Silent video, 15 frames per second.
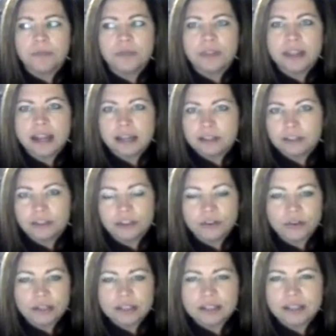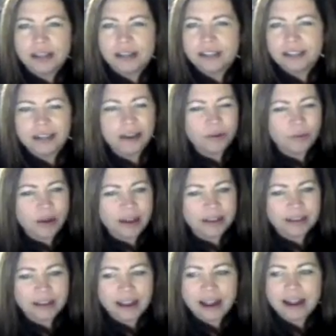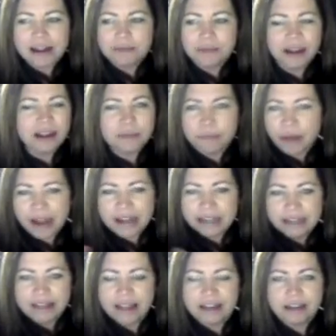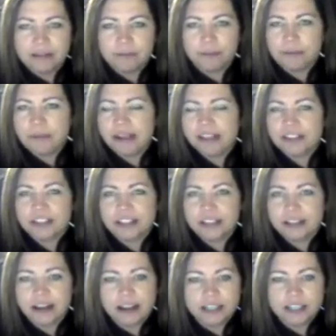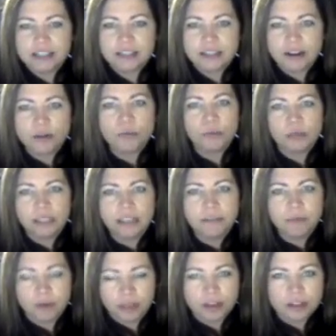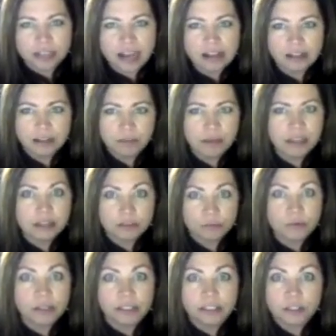then you can say, you know what, I'm not buying that information. I just don't believe what they're telling me is really